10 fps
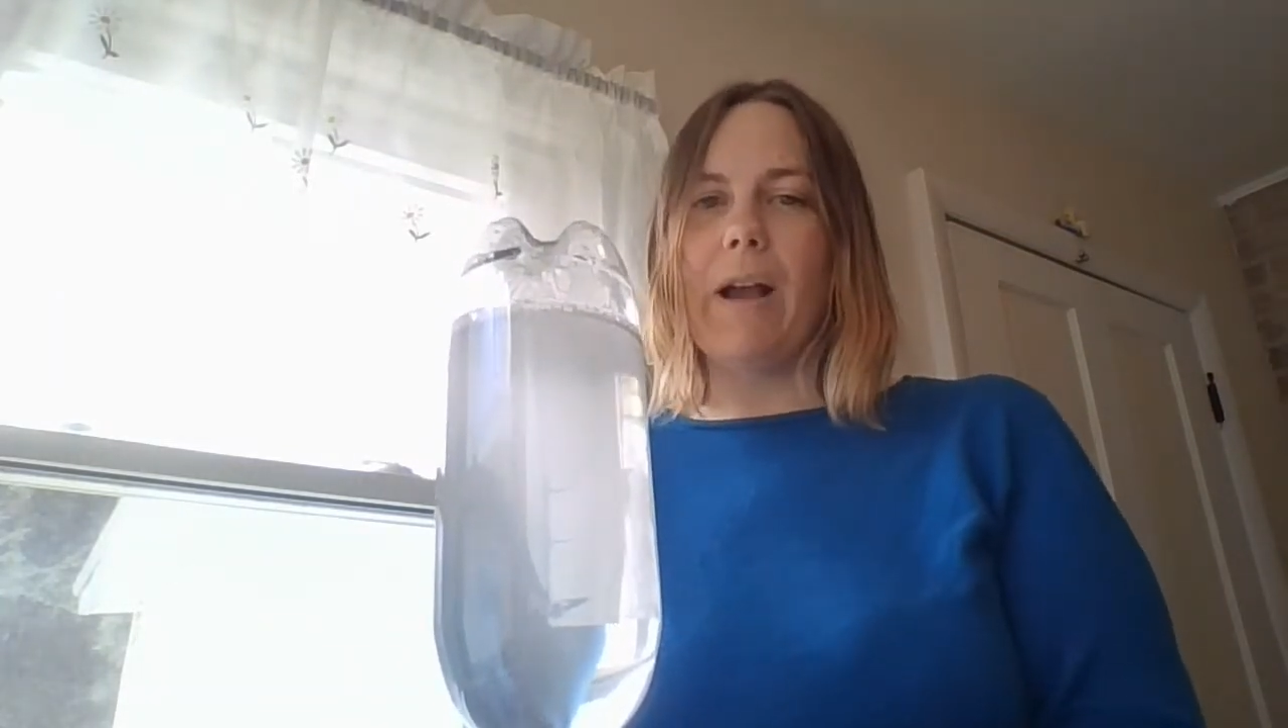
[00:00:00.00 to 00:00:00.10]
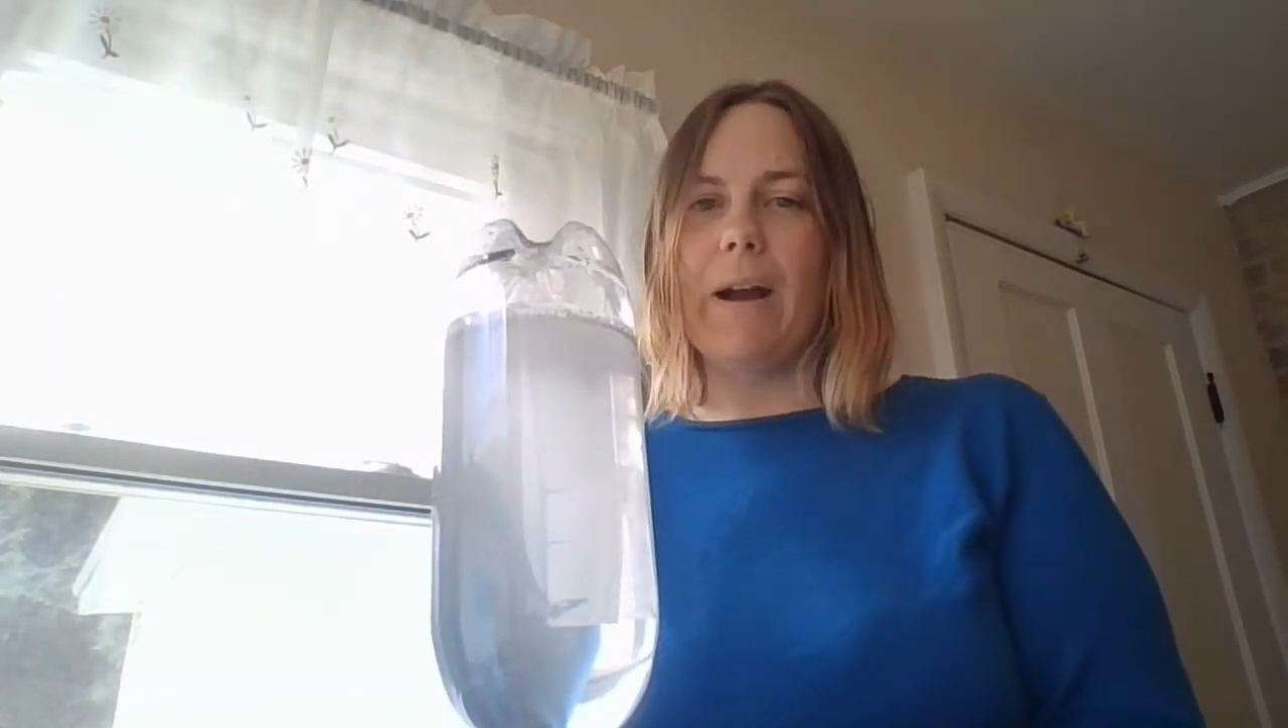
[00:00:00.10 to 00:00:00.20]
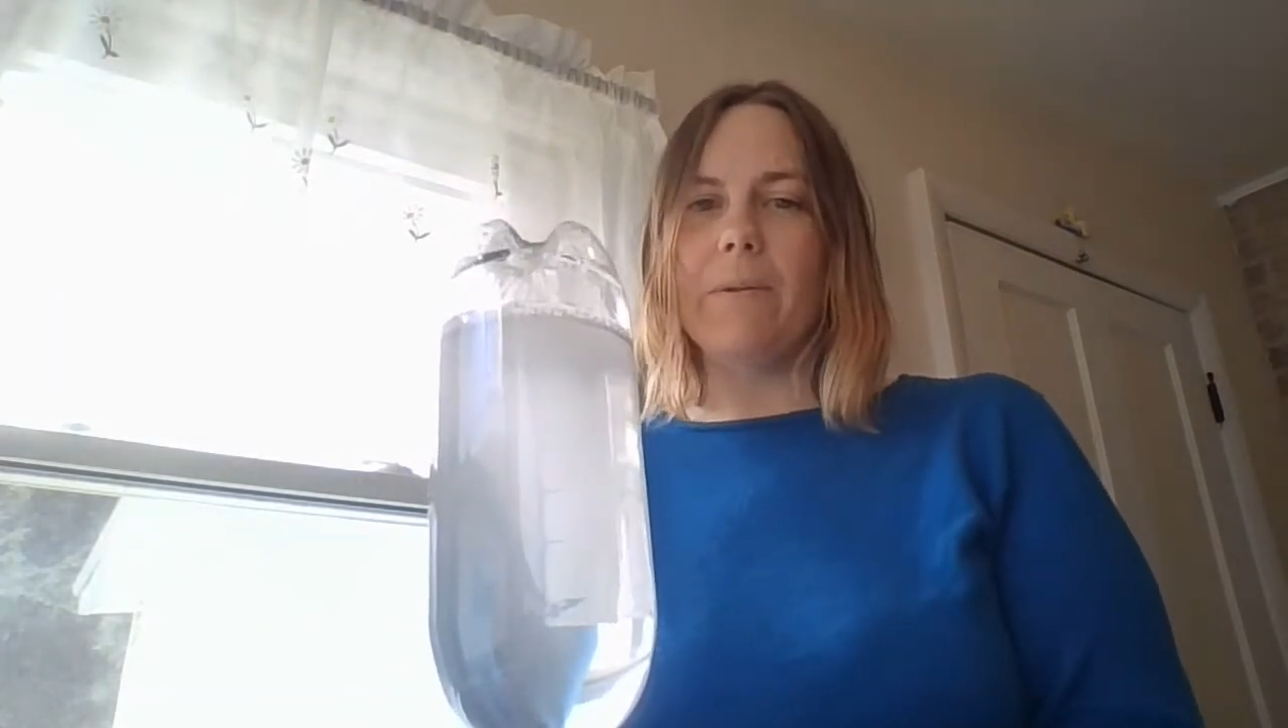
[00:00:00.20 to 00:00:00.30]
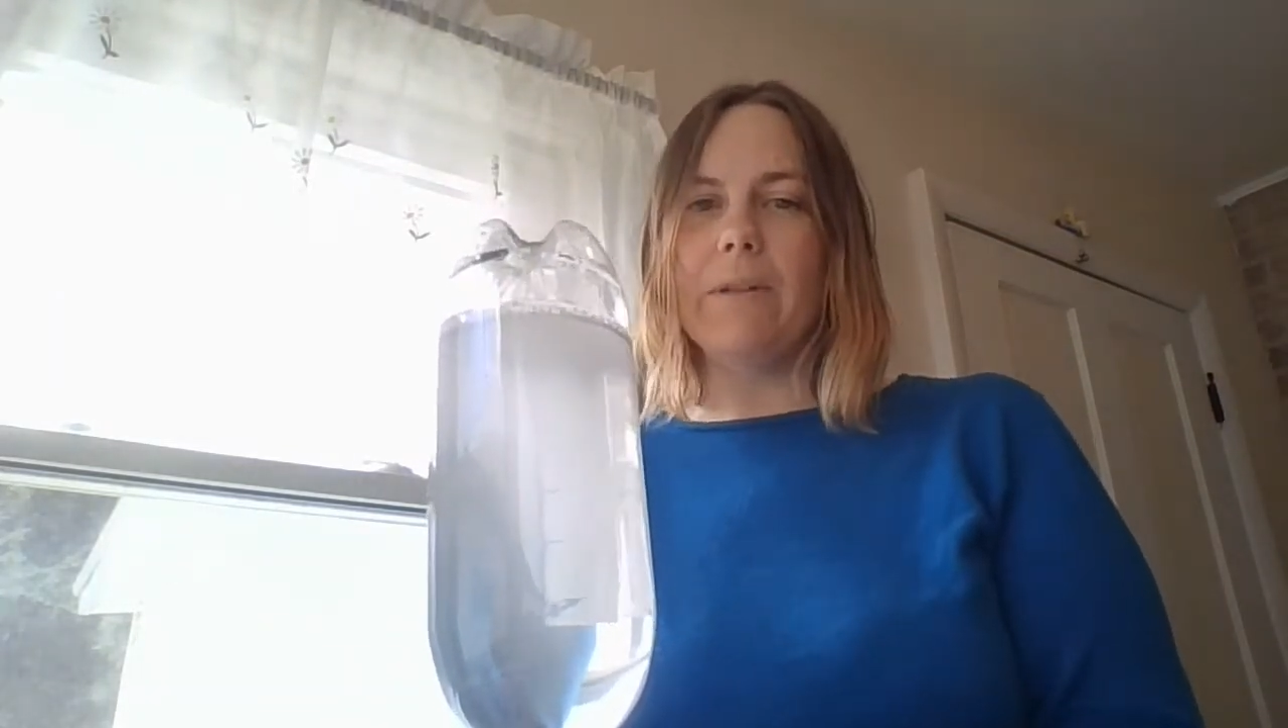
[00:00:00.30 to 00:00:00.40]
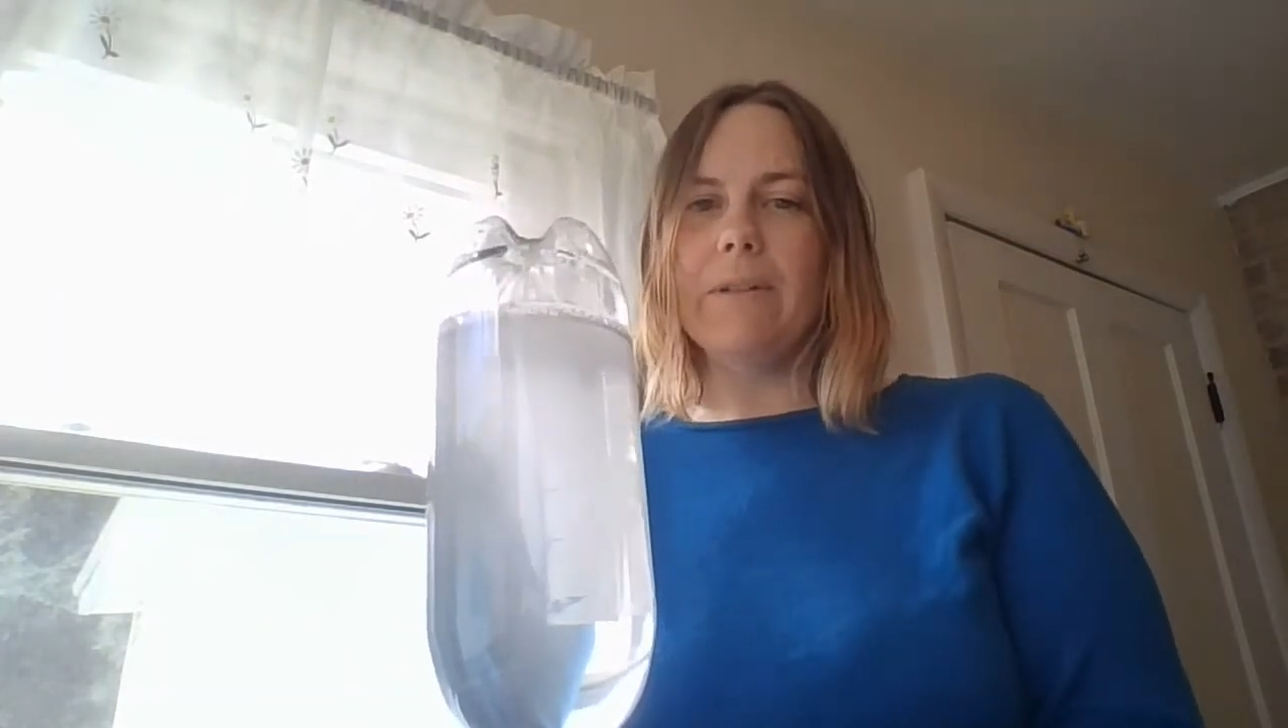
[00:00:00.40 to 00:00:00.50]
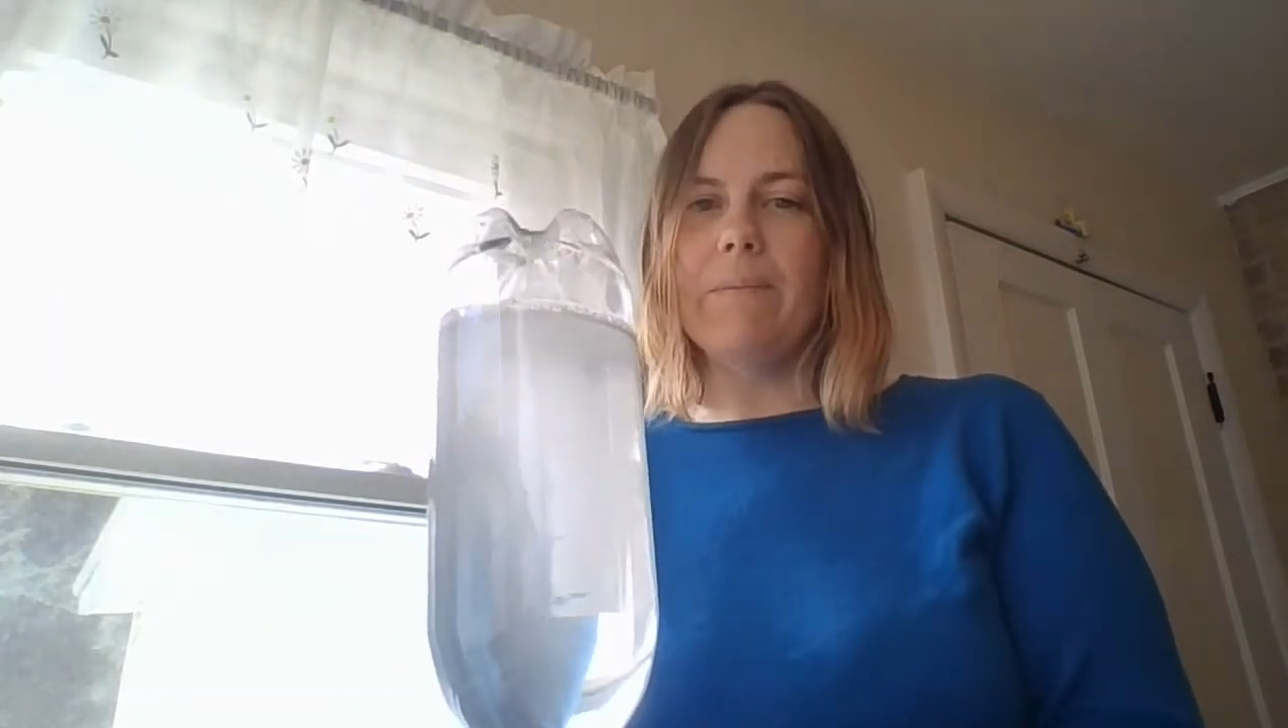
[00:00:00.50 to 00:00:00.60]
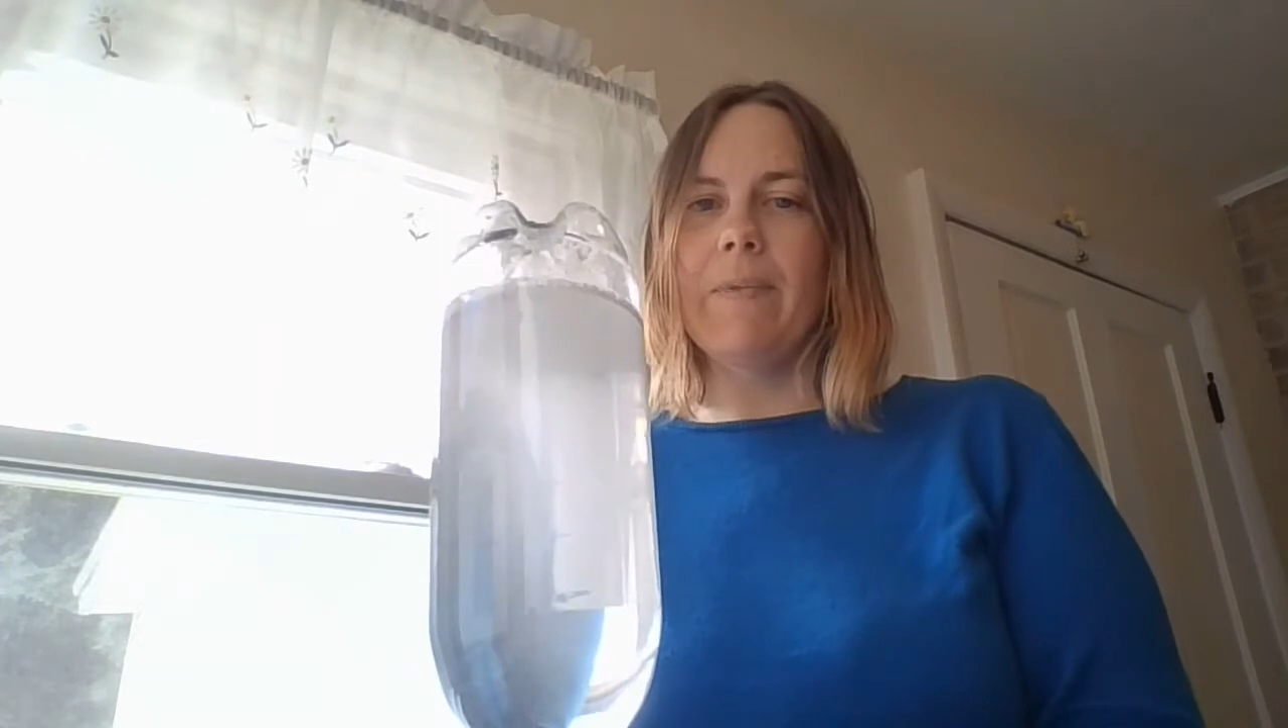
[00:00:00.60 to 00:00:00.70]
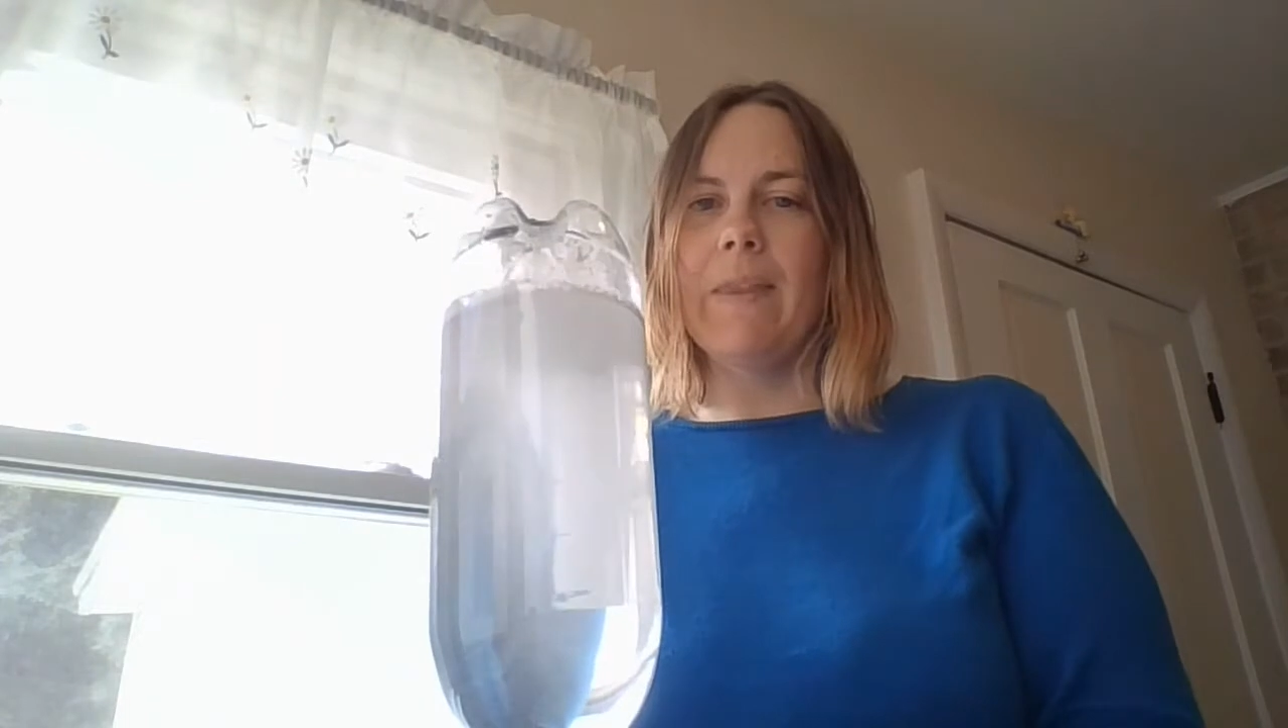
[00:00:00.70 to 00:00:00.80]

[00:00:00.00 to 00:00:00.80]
hour.